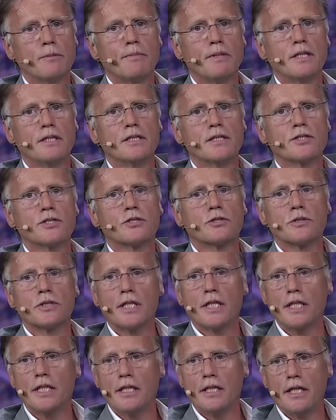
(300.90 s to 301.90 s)
chip
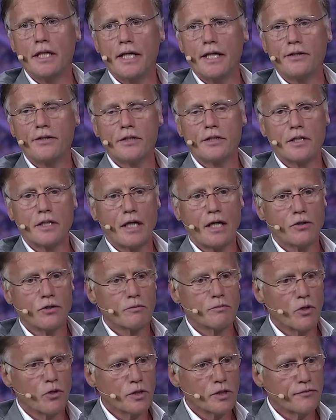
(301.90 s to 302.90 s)
industry and the
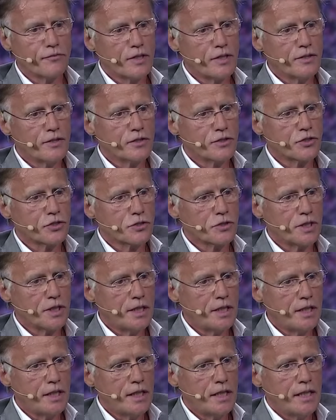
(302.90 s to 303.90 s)
automotive
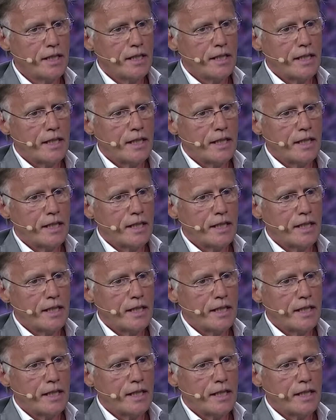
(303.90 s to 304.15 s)
industry